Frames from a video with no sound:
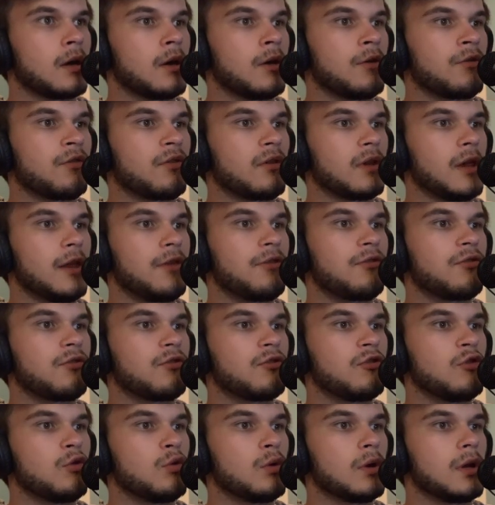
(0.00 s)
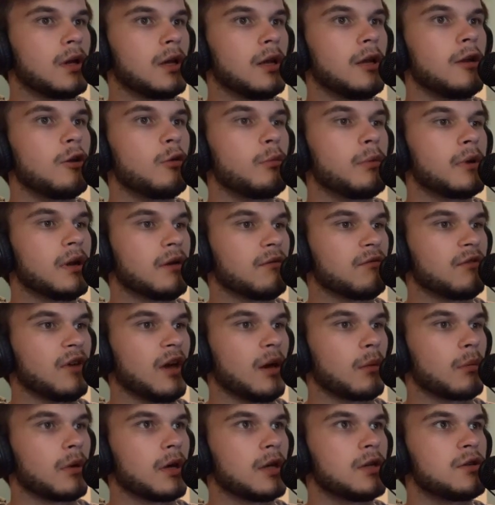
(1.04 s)
So let's do a little bit of
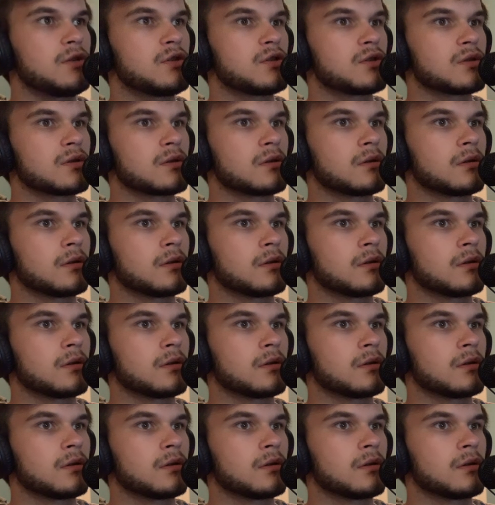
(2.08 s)
damage.